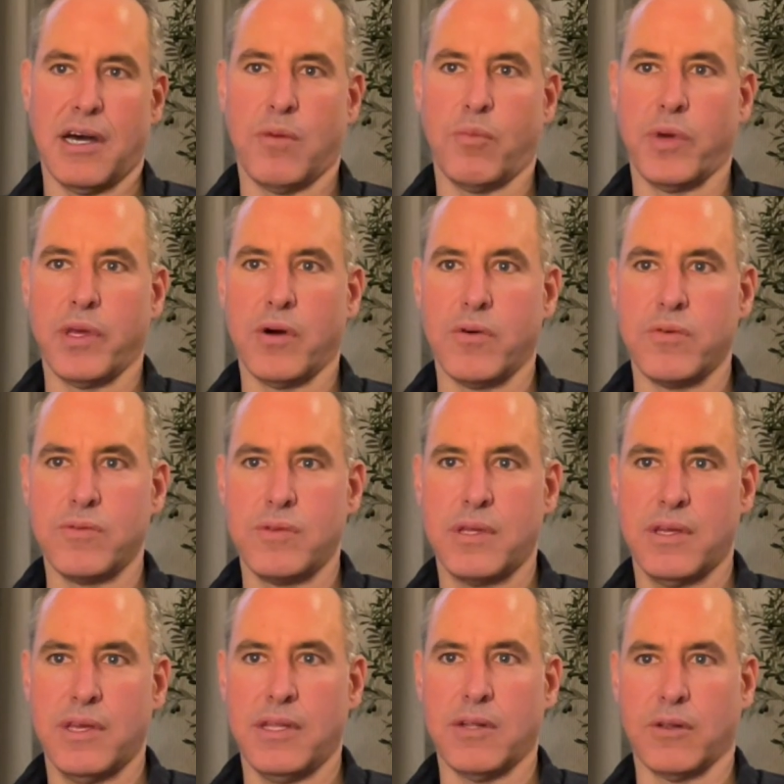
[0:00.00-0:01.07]
We owned,
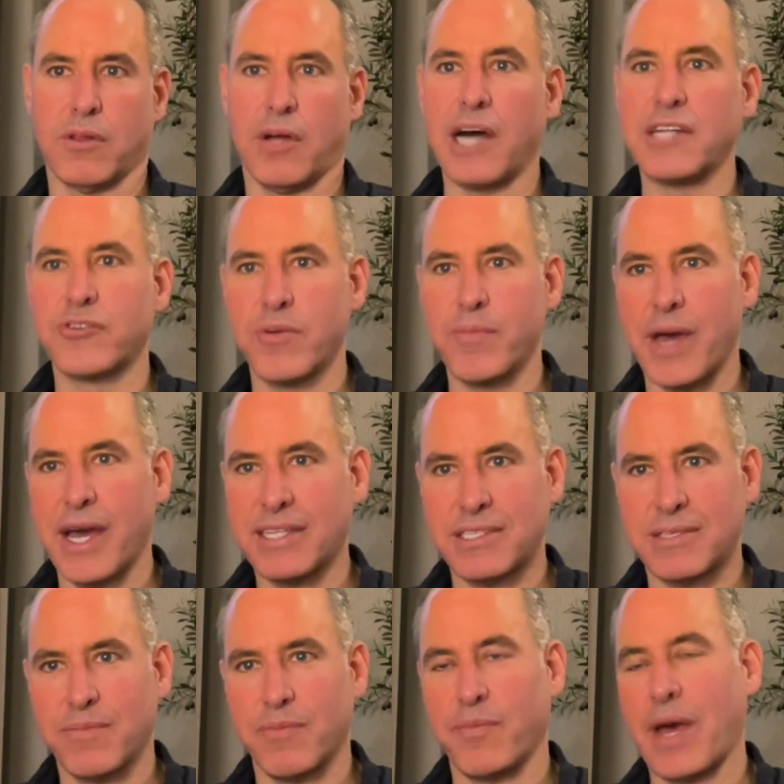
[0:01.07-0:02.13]

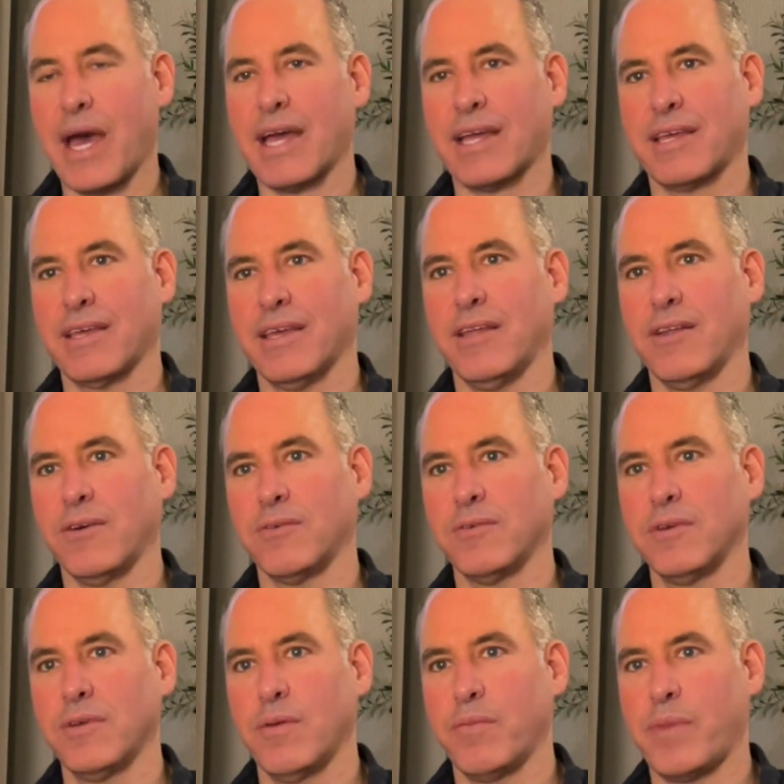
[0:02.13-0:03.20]
laundromats back
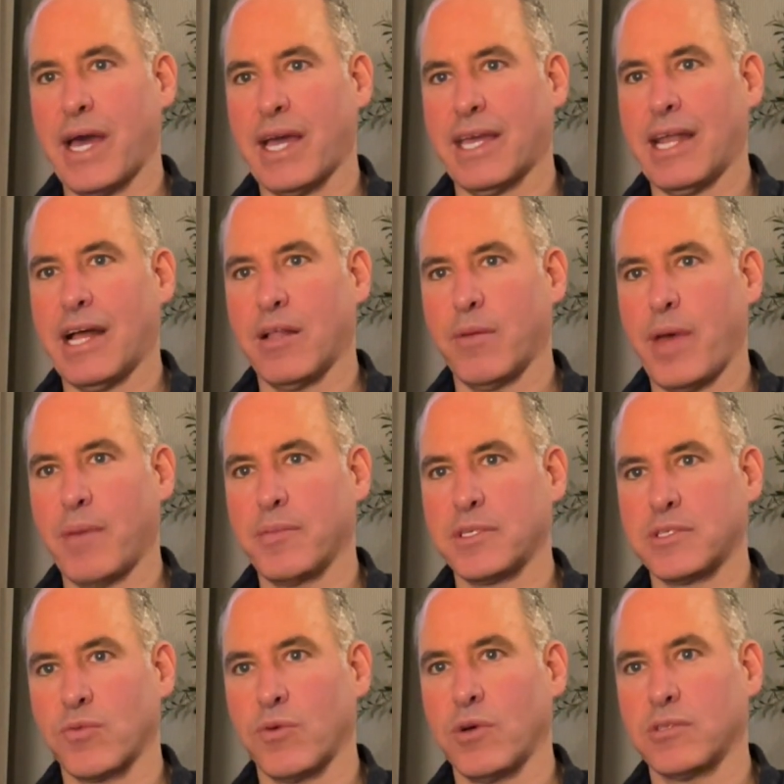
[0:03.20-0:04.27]
in Alabama
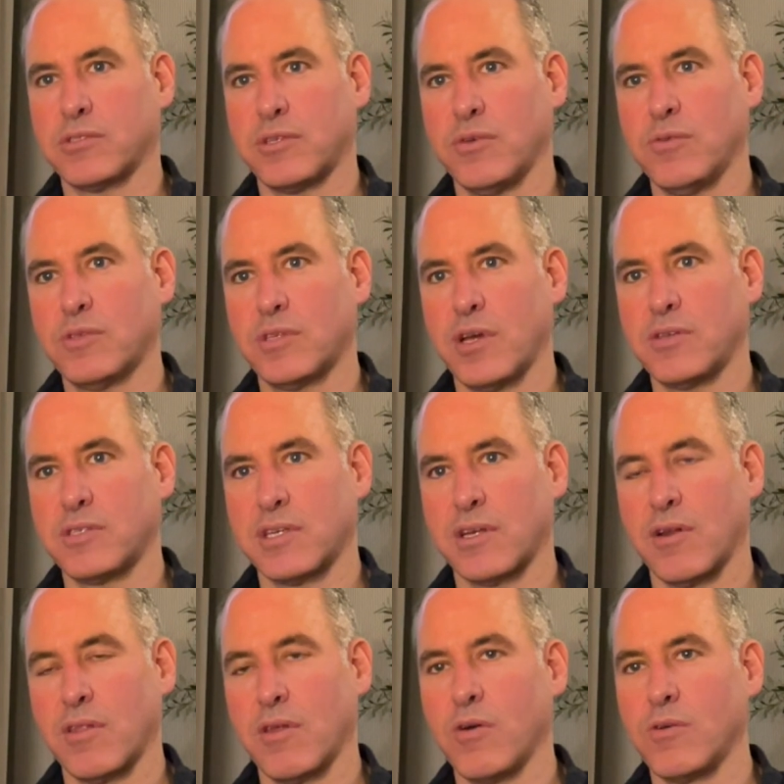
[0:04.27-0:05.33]
as well too. So I used to go
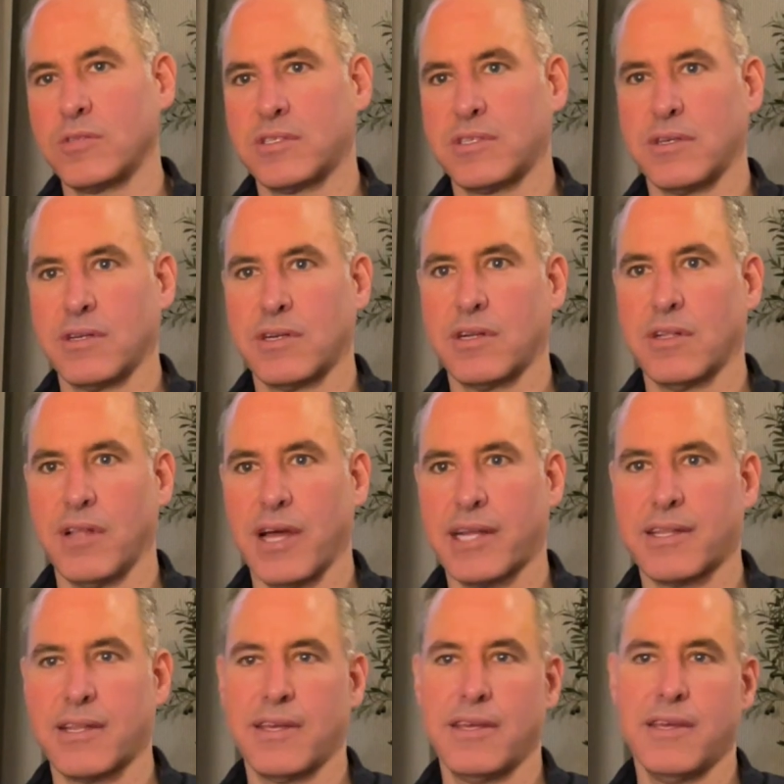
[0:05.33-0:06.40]
to those to
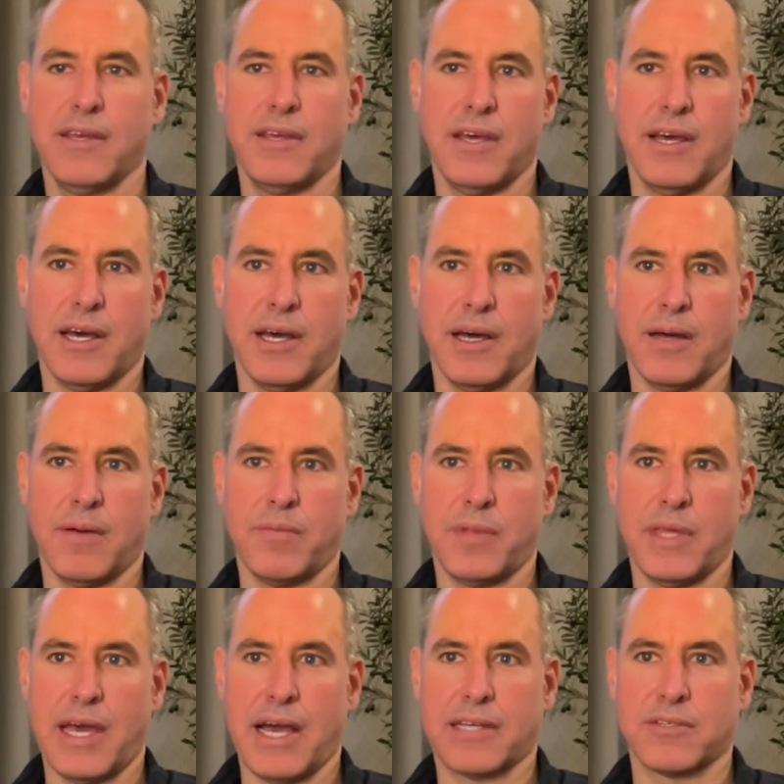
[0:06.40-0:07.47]
collect
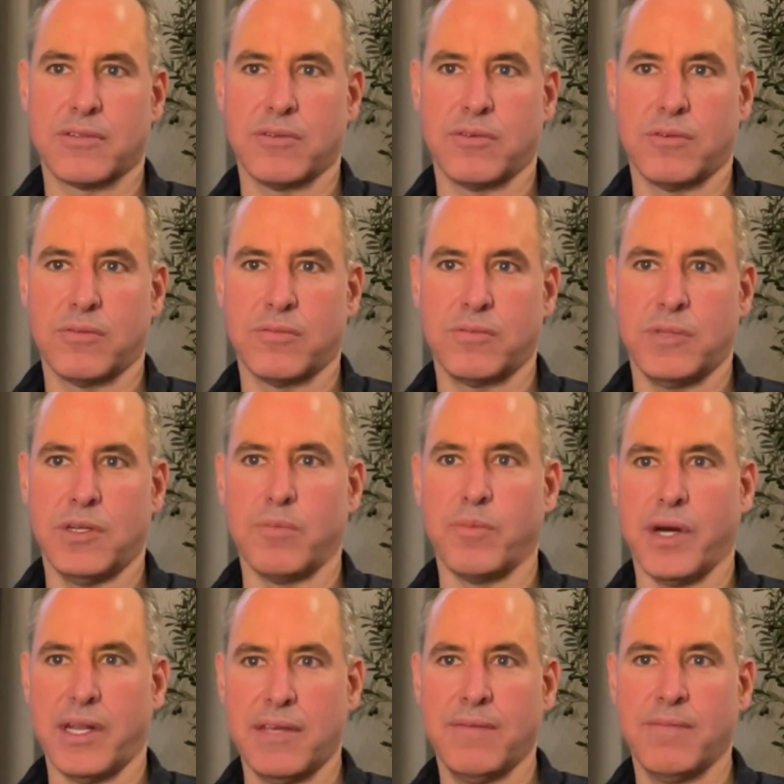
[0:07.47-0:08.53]
the actual,
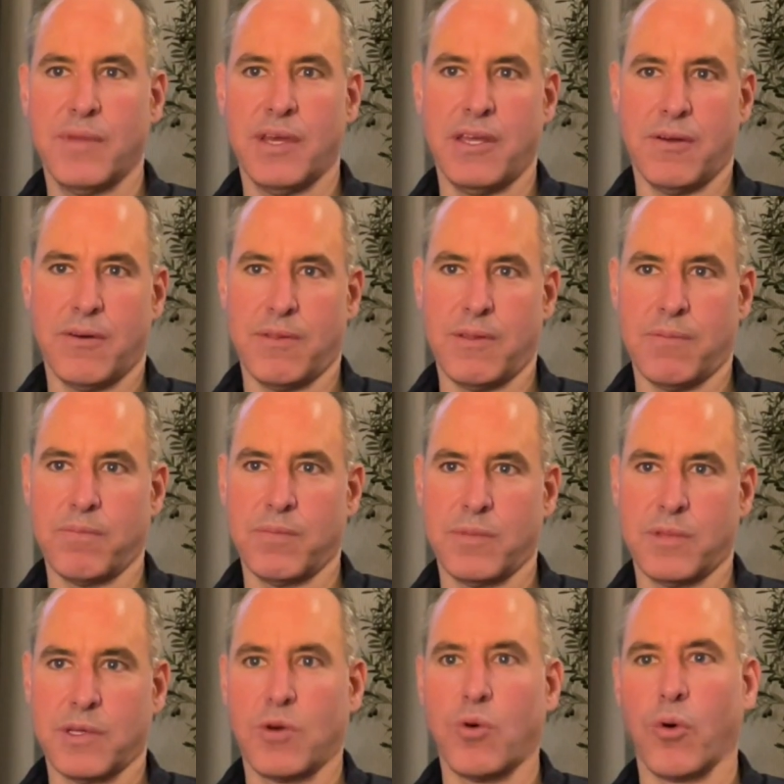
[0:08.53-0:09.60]
money,
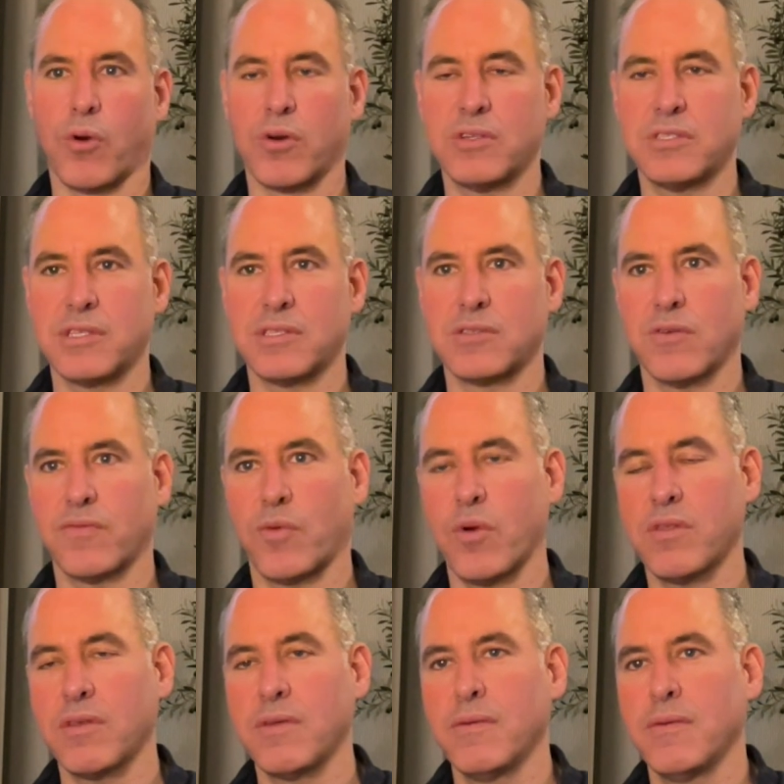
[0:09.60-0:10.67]
the quarters and so
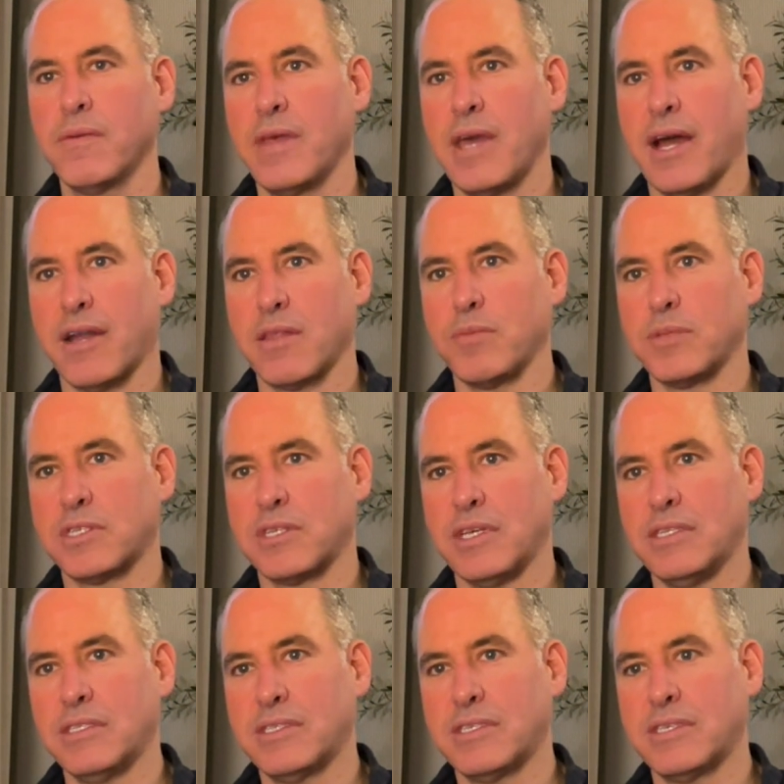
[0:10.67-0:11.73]
forth out of the
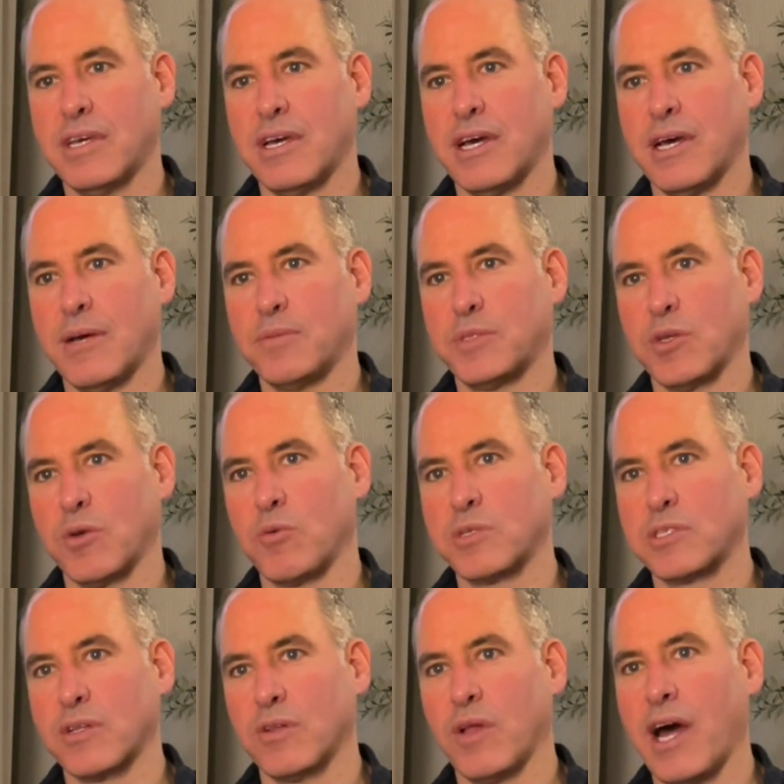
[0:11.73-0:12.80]
machines. So it was
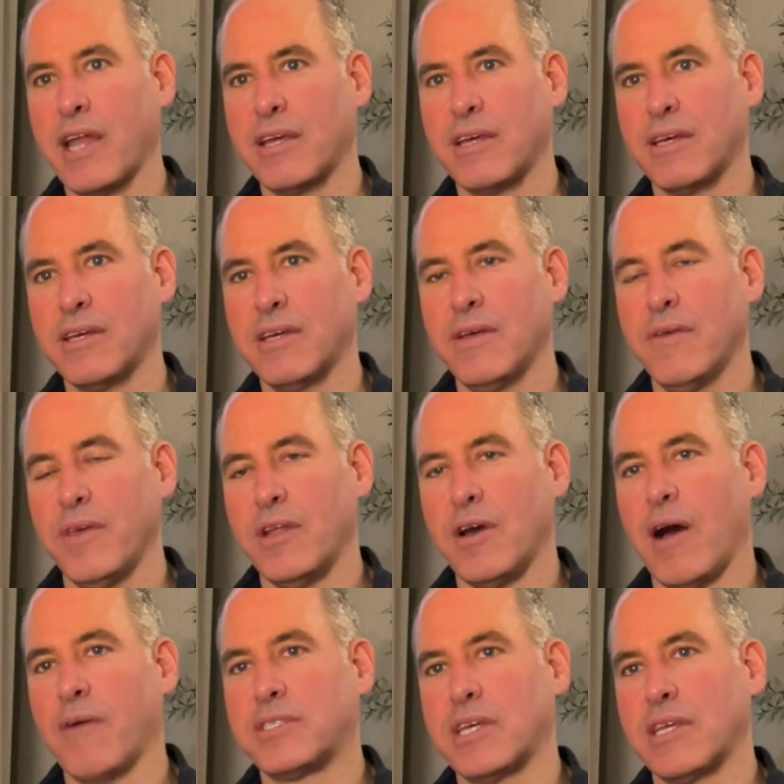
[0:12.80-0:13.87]
a lot of,
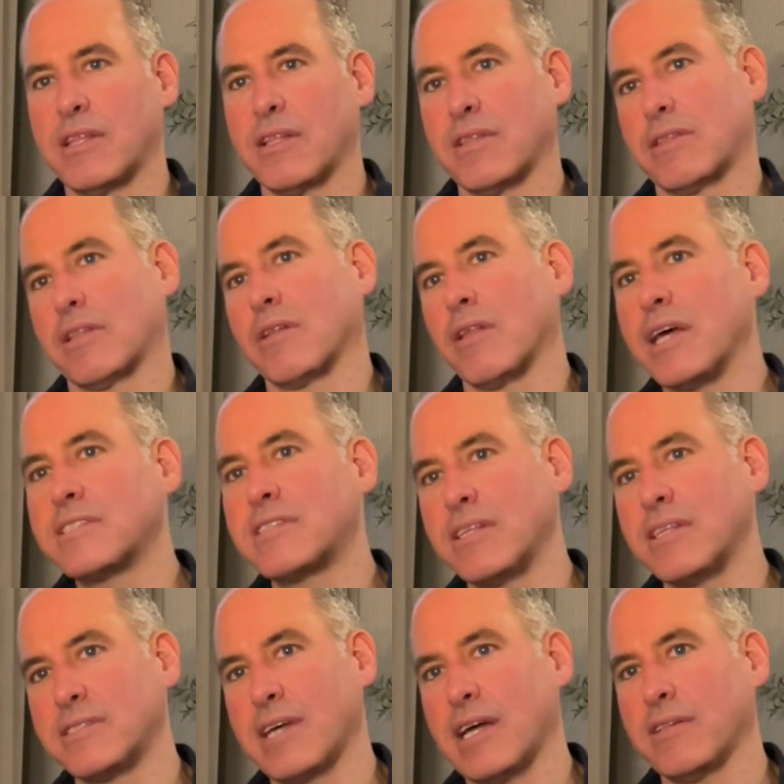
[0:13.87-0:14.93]
I would say the
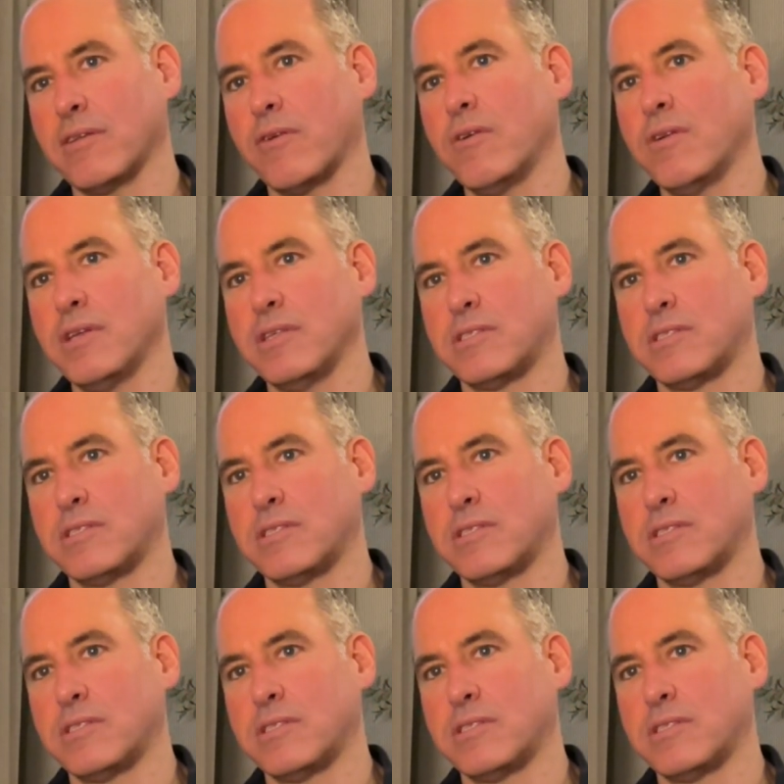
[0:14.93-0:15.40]
lessons I learned is